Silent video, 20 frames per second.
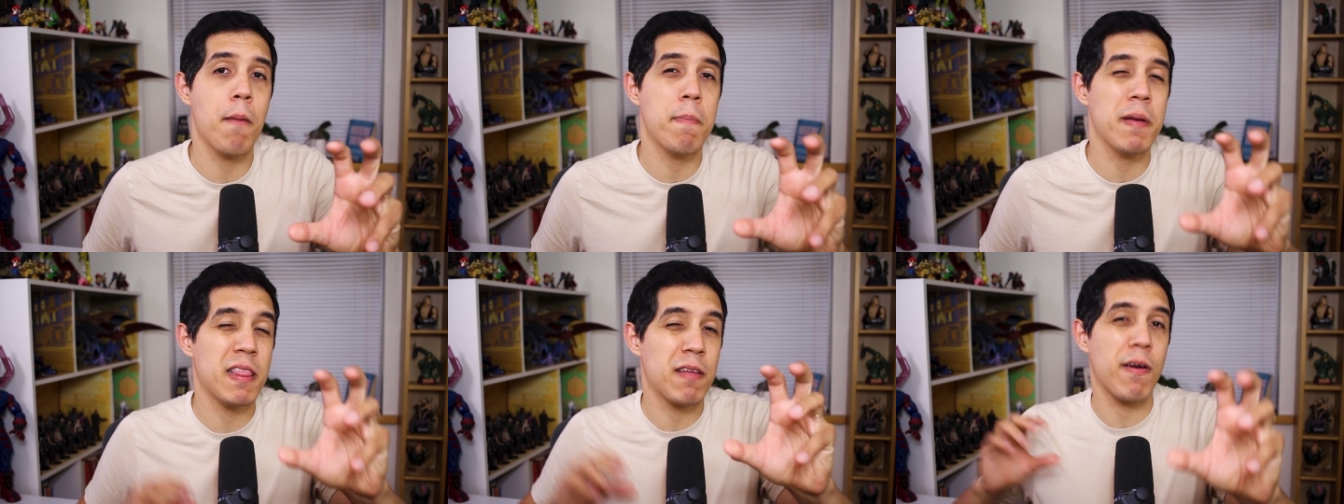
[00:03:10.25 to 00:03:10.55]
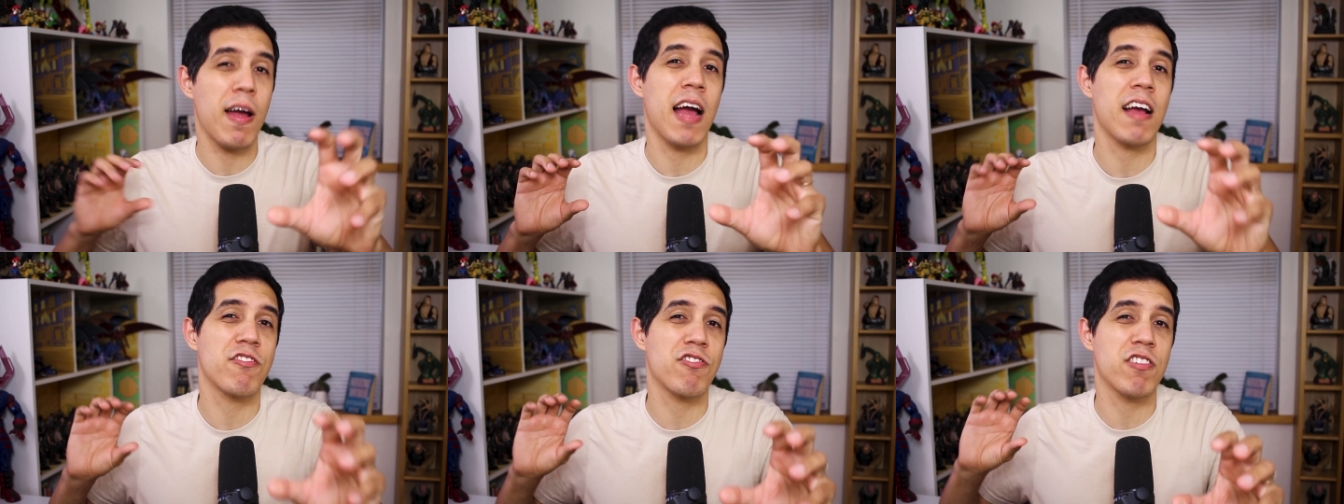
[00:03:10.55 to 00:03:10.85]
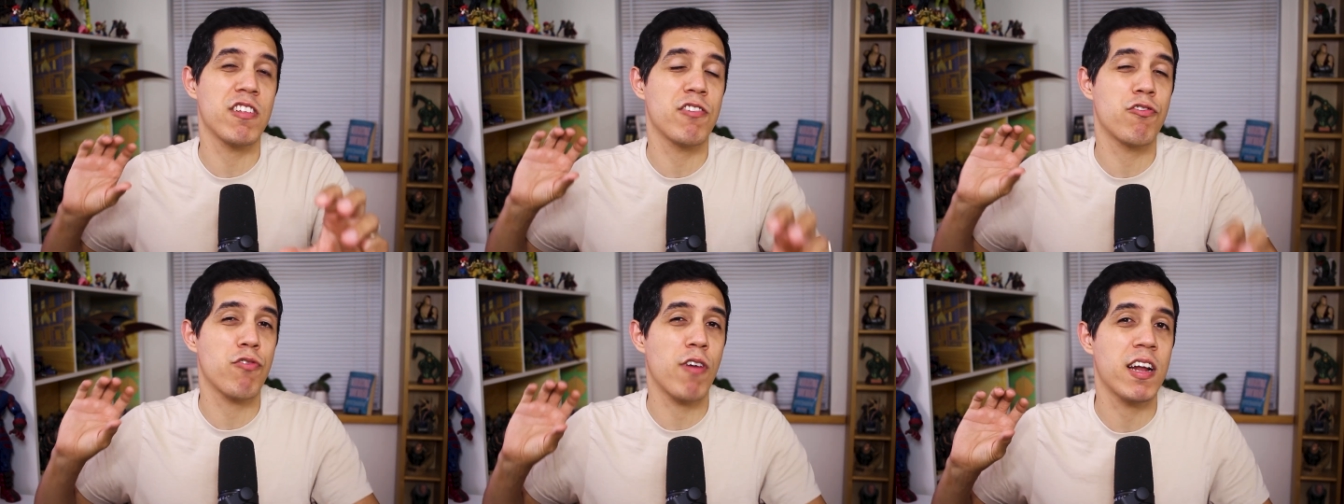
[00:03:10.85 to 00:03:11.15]
but they're
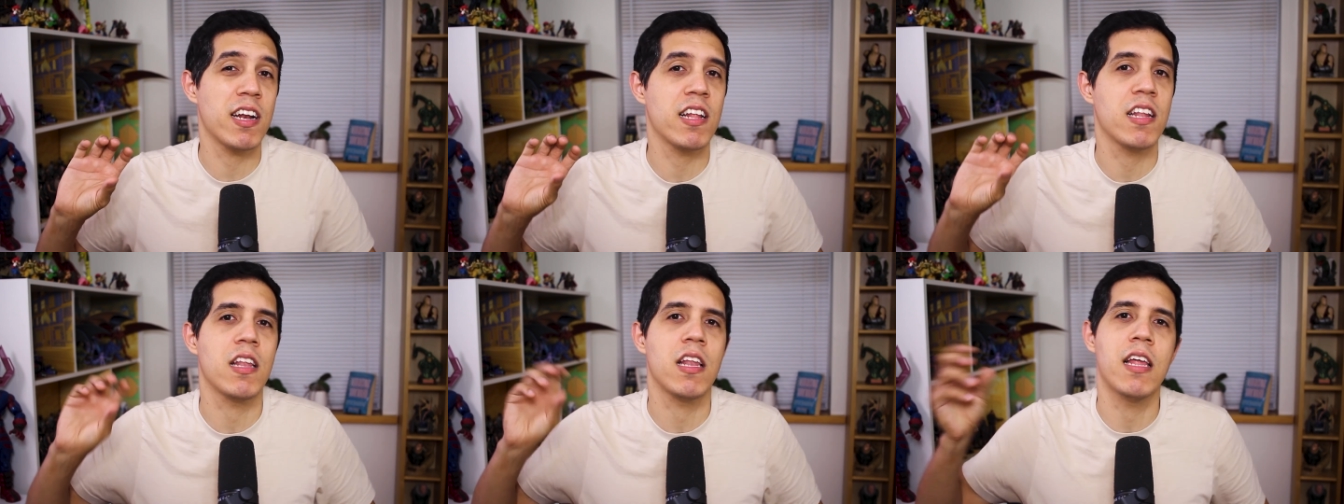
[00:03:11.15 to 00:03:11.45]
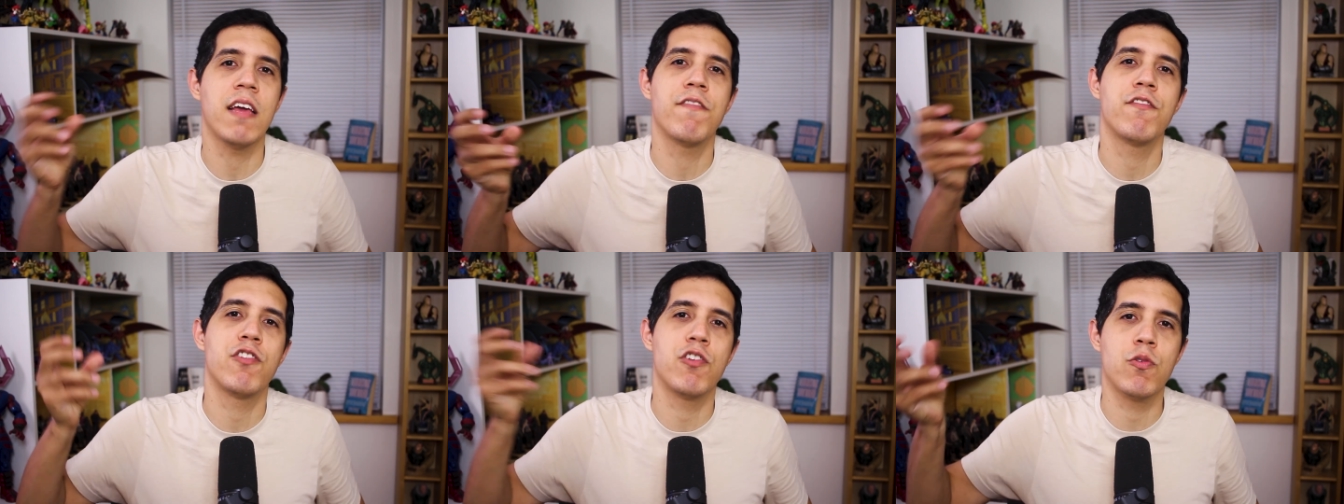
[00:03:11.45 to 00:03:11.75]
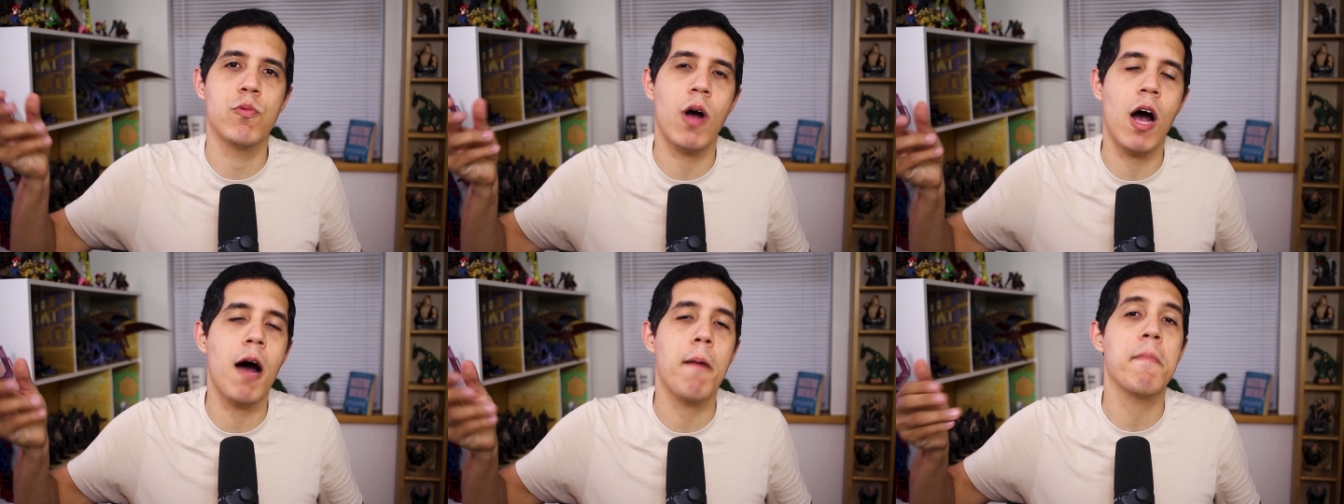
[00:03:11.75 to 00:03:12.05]
actually trying to lift
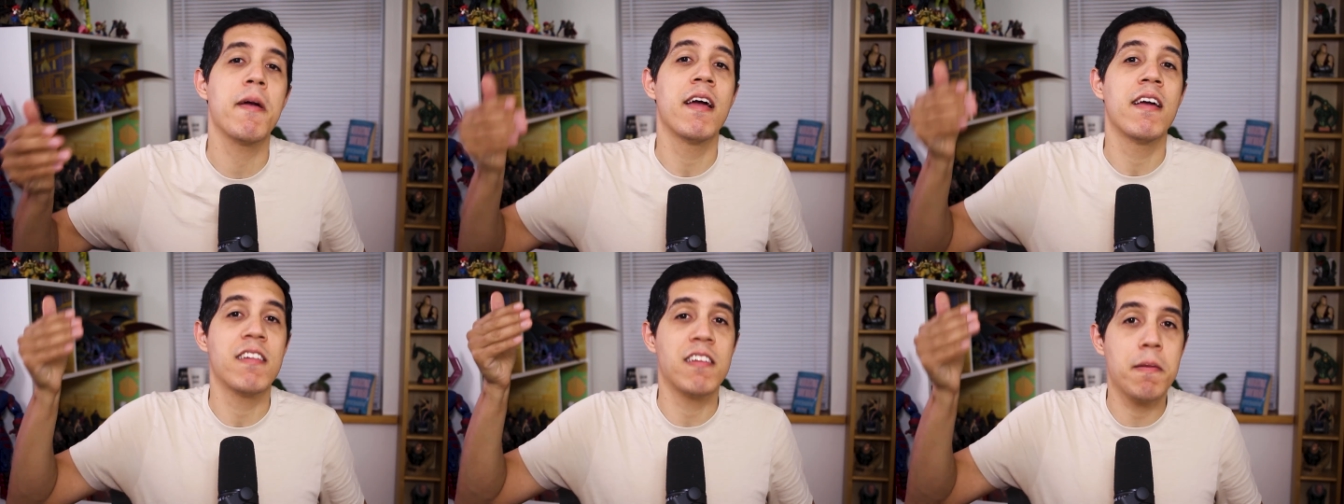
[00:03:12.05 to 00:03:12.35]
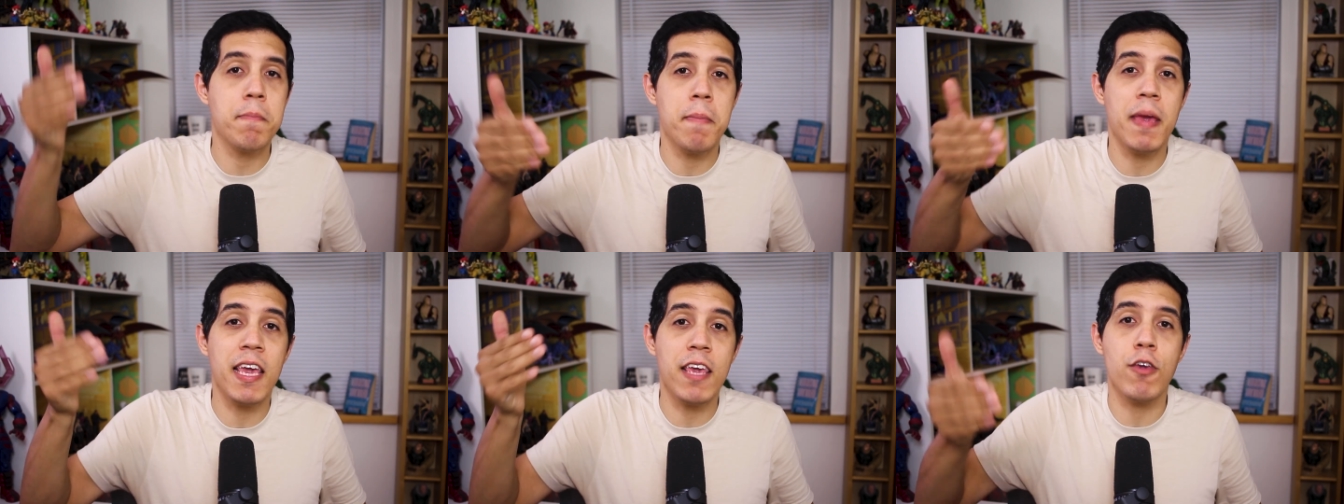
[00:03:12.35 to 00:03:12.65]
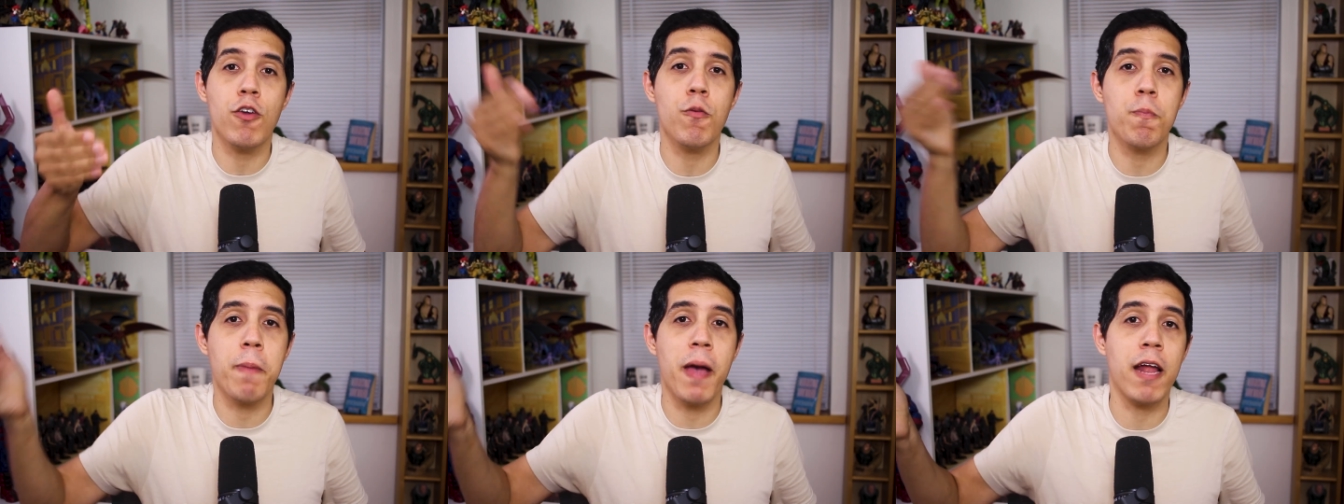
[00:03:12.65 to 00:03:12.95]
you up to make
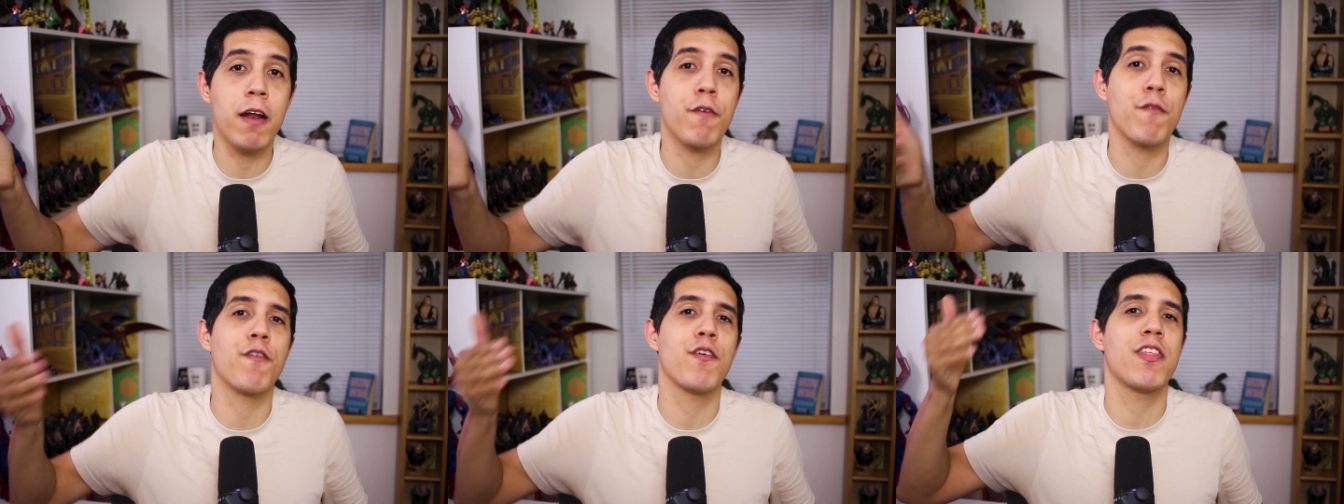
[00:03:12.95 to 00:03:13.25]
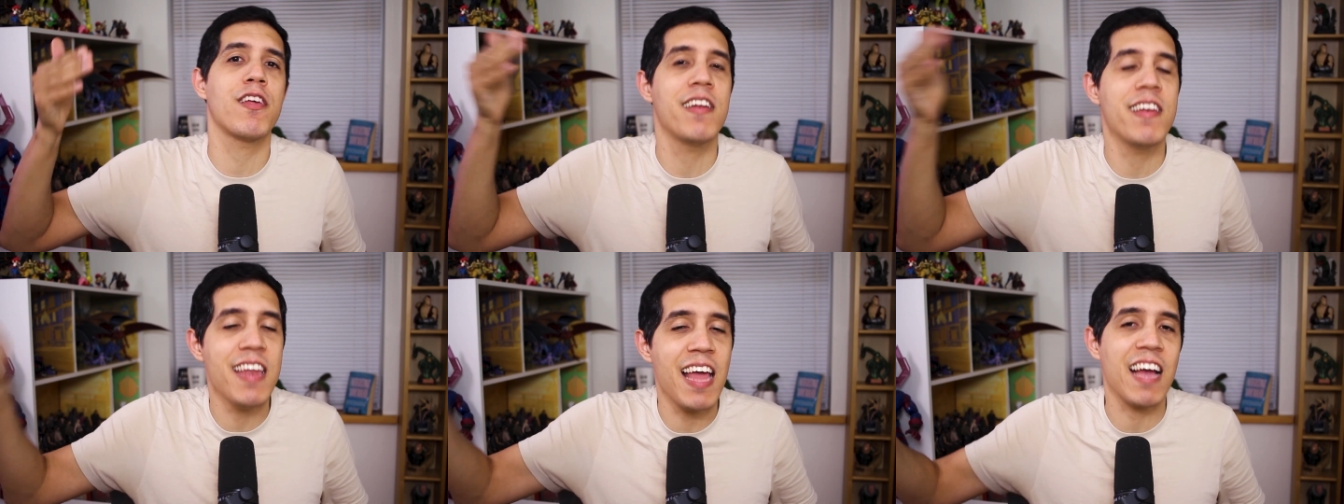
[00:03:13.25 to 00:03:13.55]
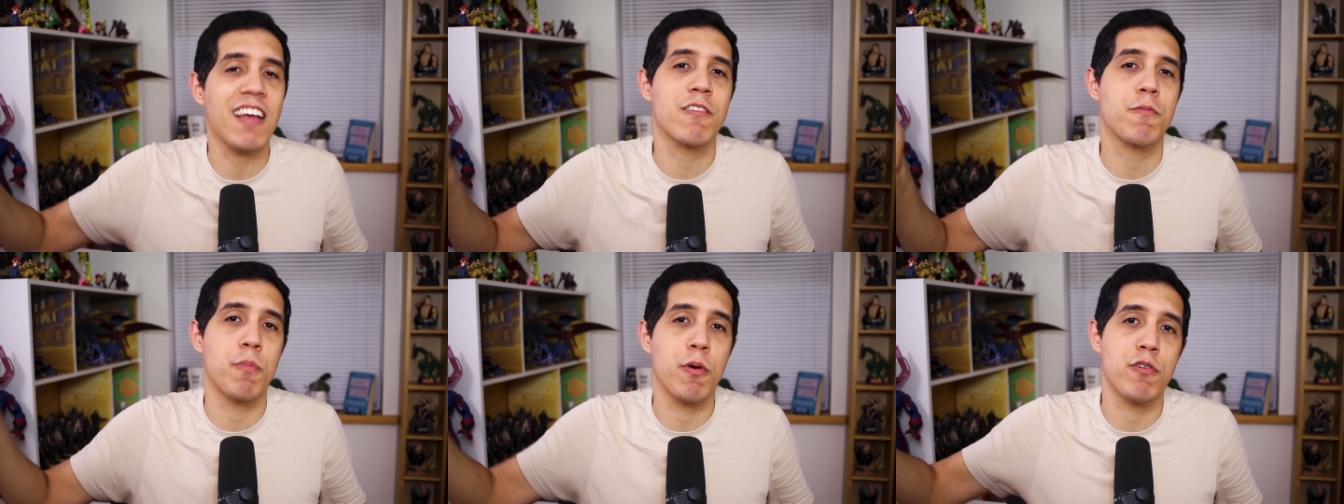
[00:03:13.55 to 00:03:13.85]
you better for the
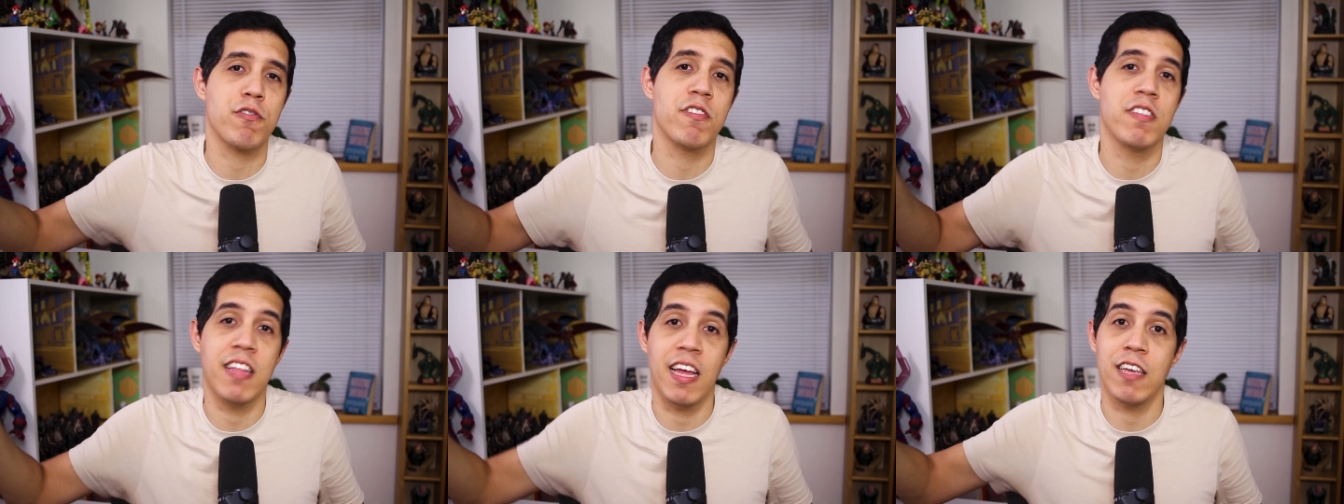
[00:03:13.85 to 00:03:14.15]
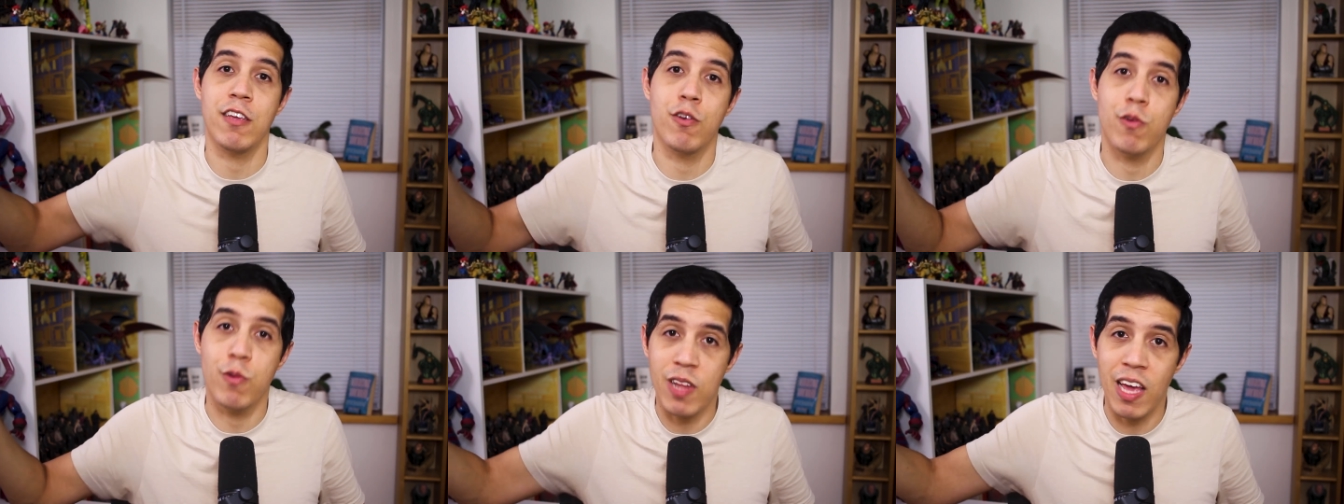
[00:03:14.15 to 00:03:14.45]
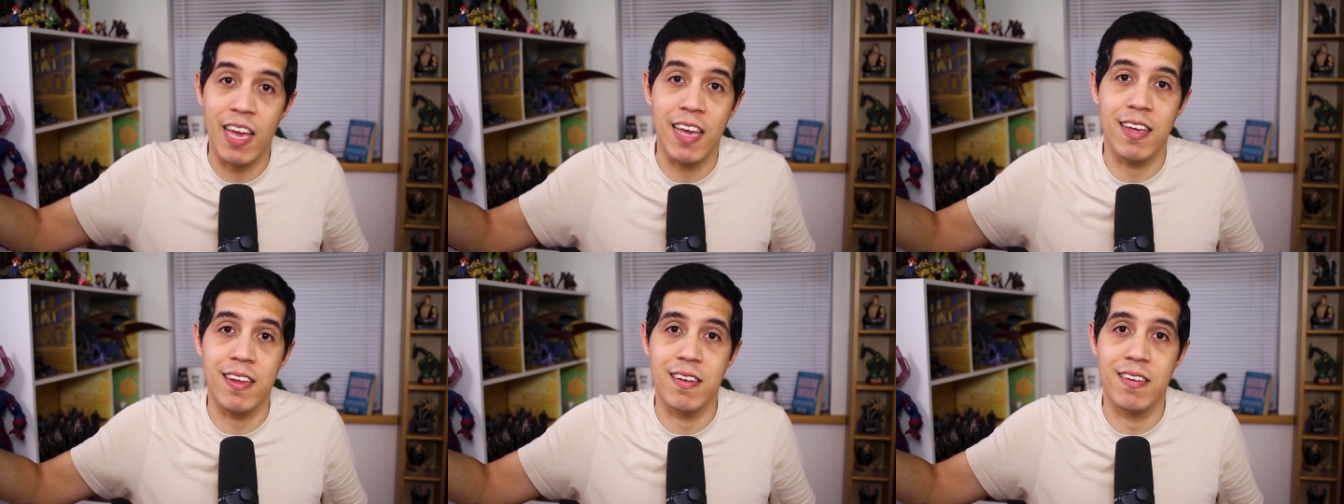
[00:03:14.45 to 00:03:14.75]
next person that you
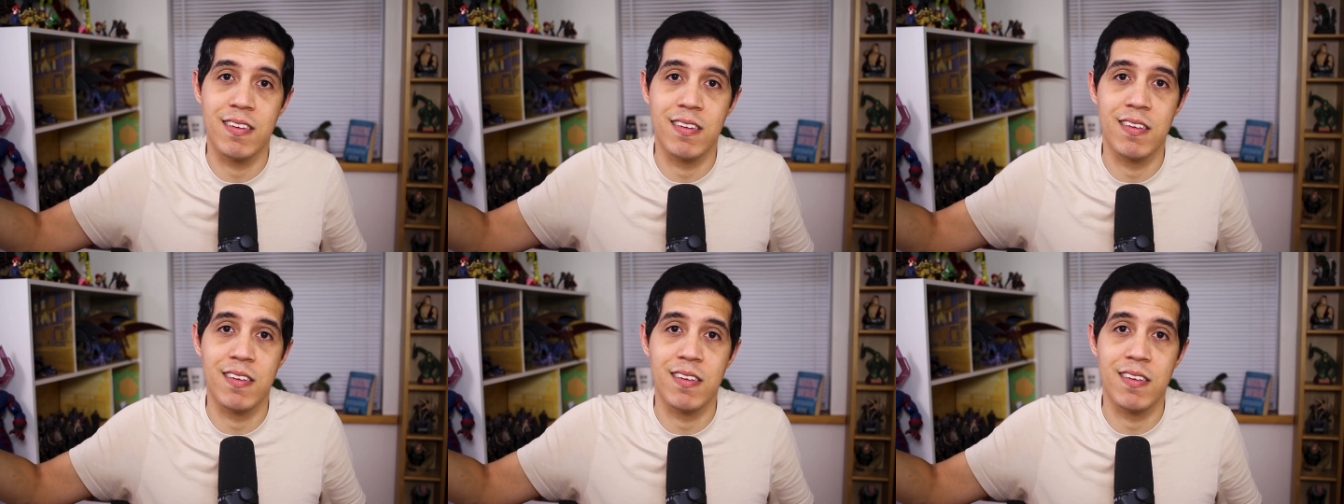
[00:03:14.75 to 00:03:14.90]
date.